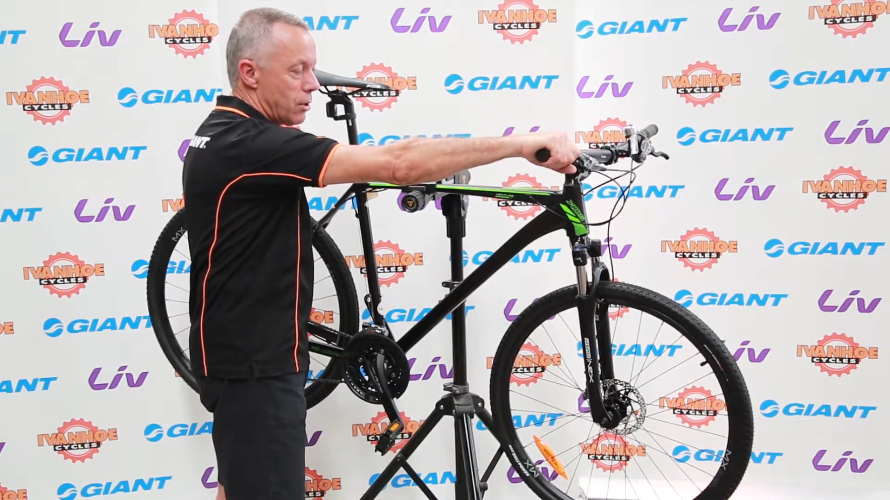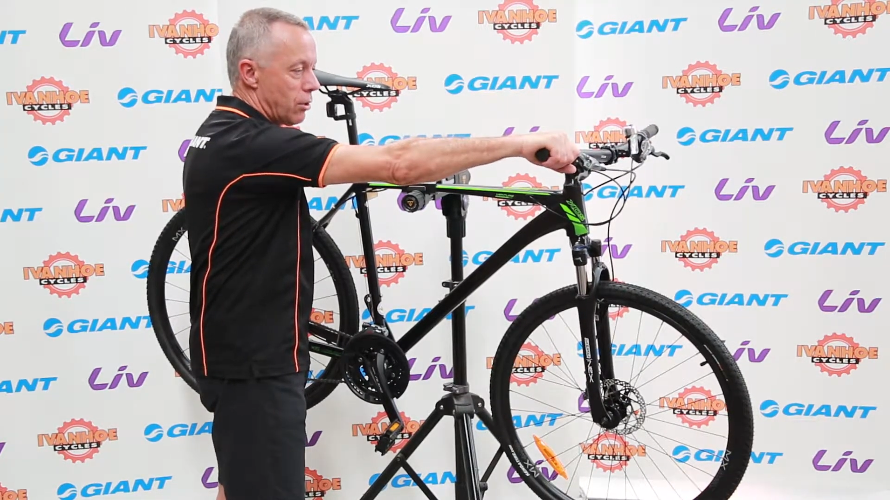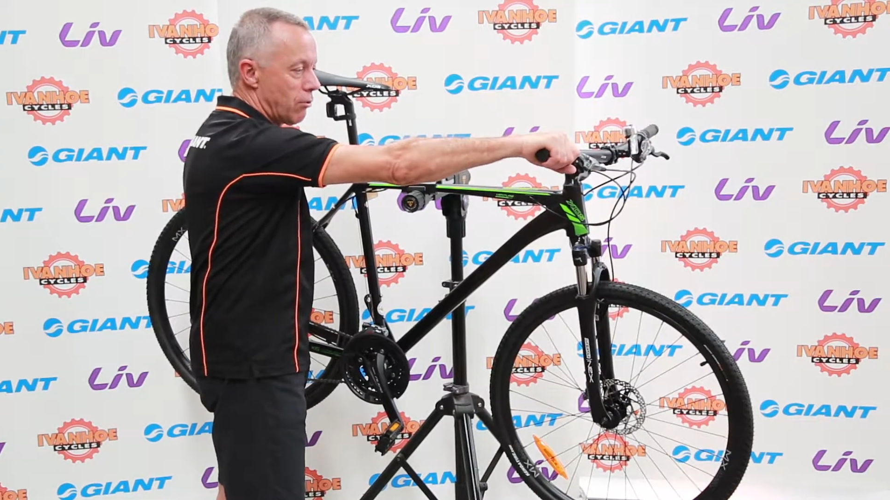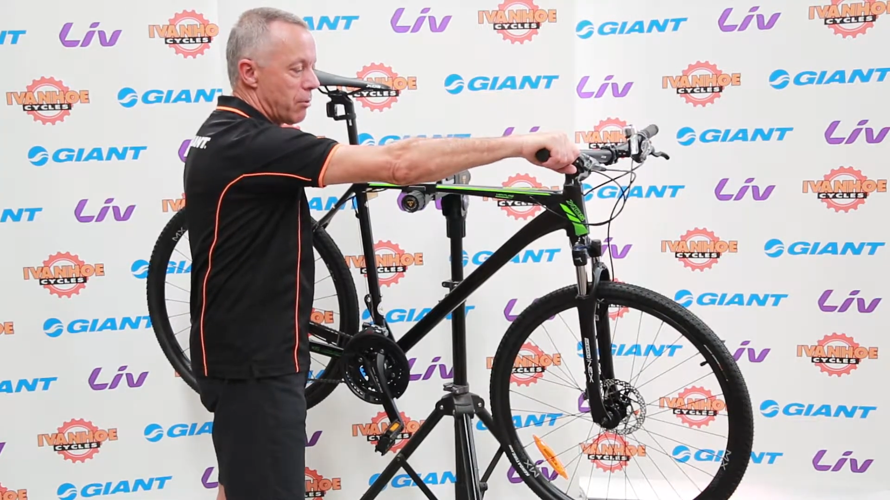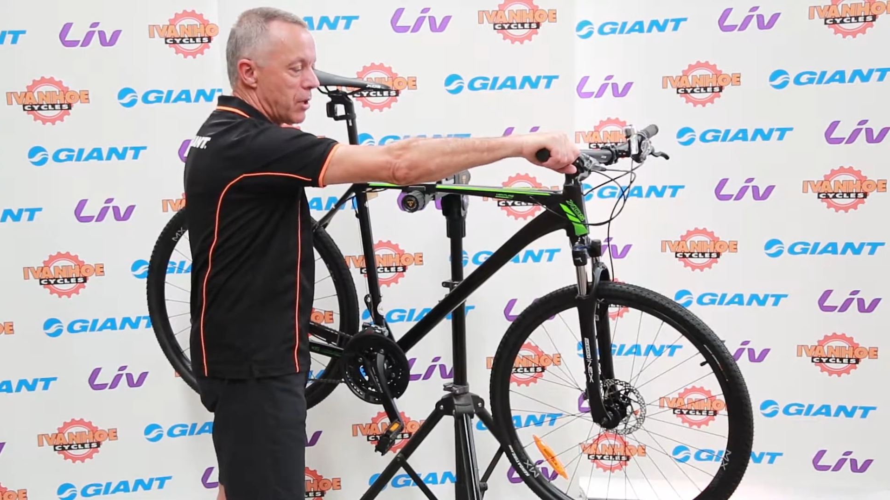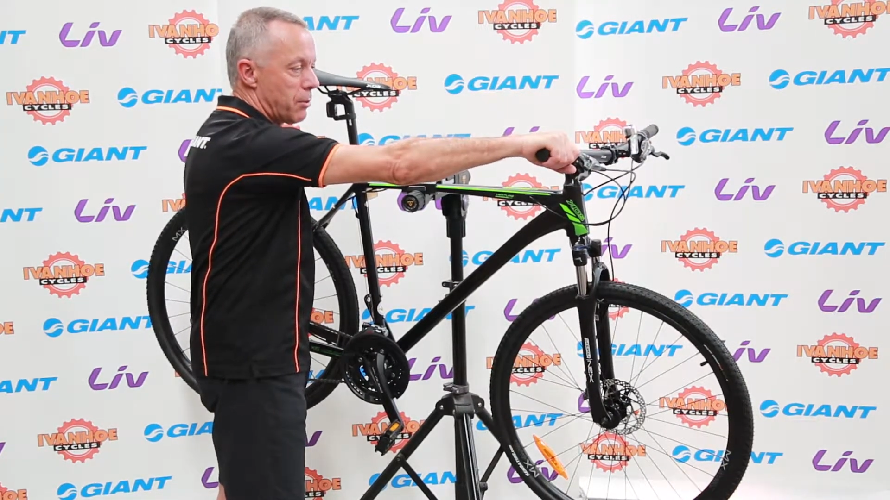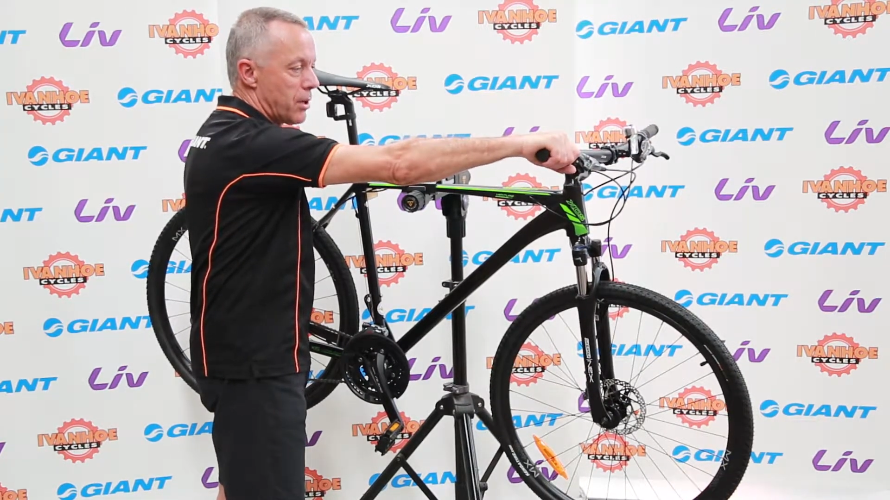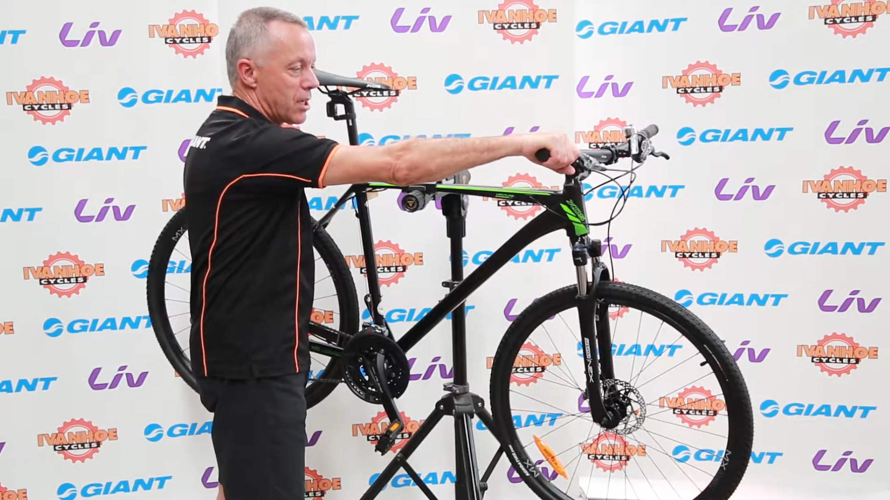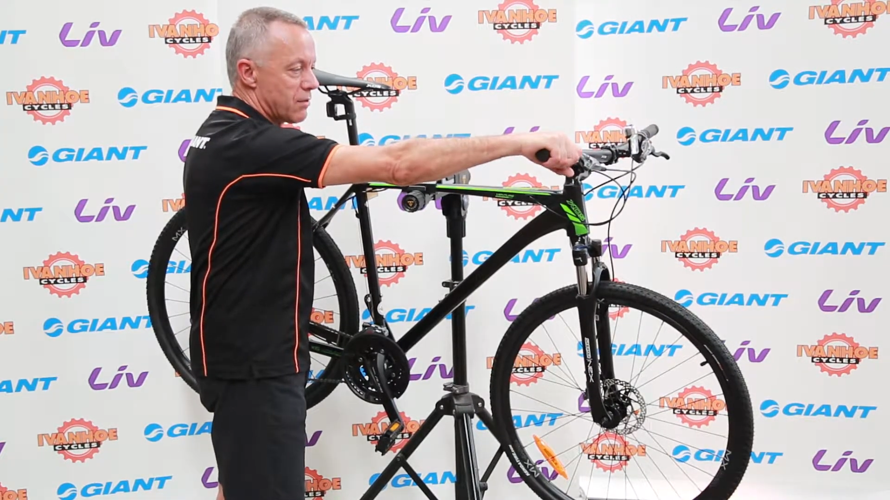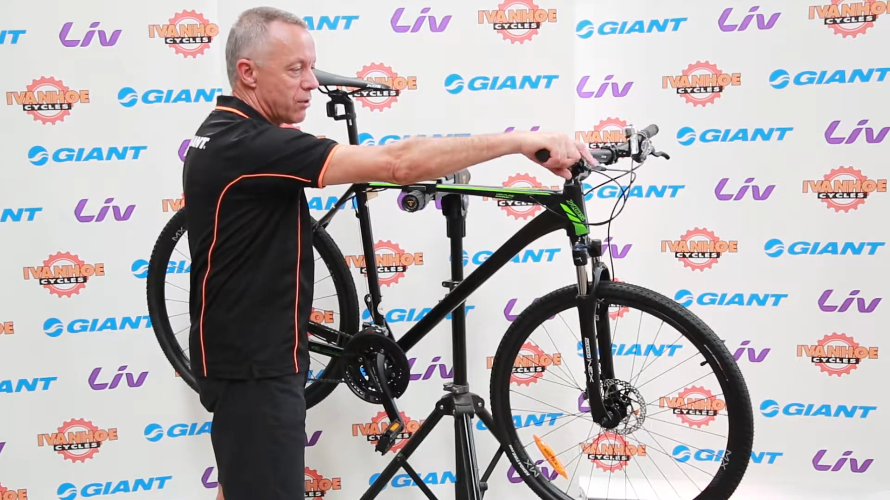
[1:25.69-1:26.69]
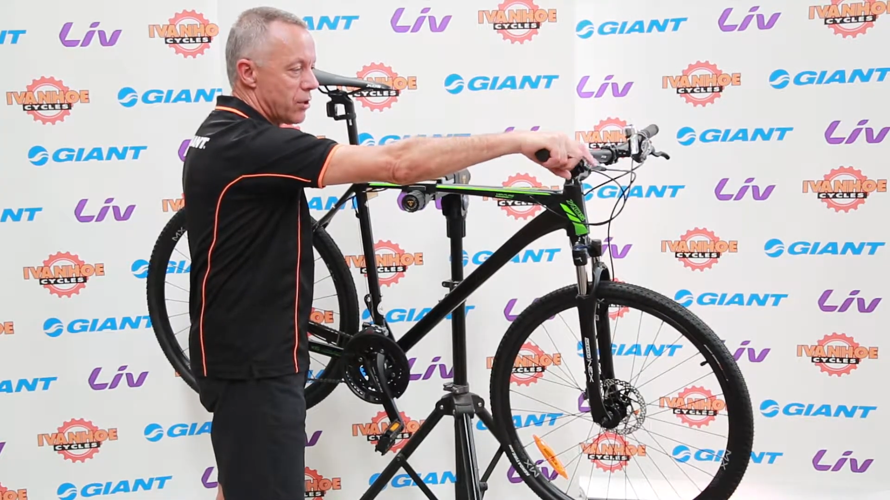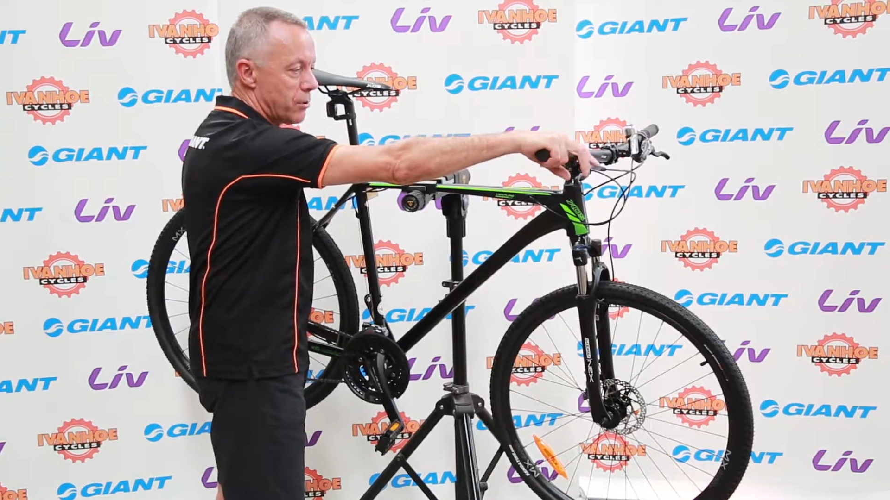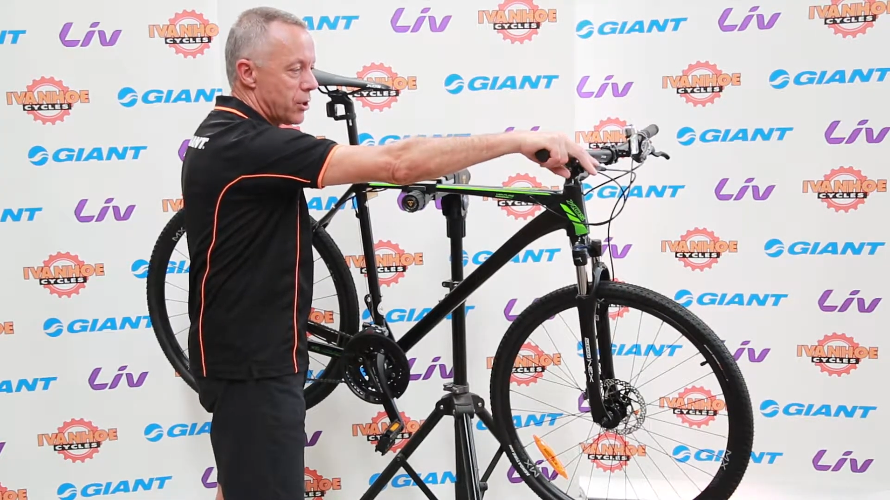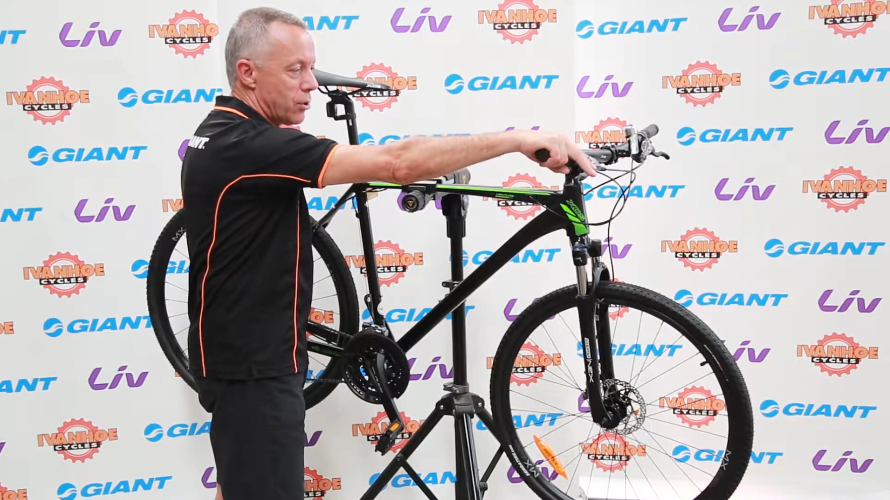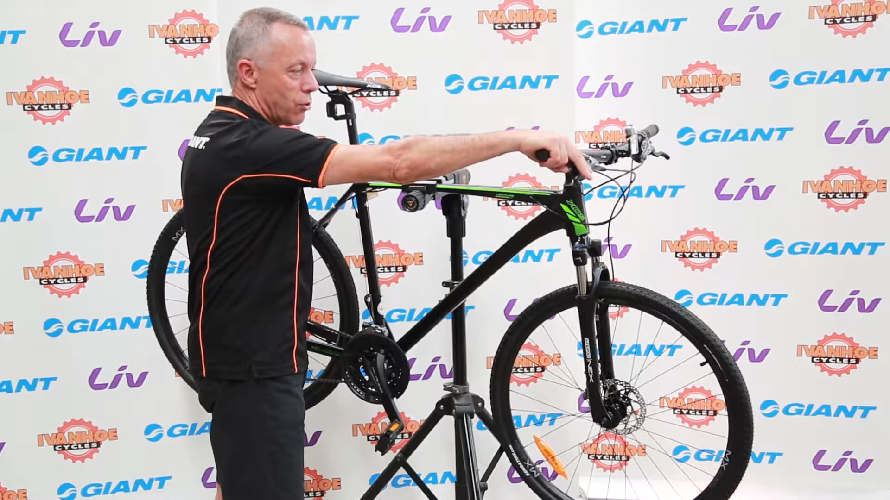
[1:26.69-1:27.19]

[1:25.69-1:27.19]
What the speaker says: gripping the bars firmly,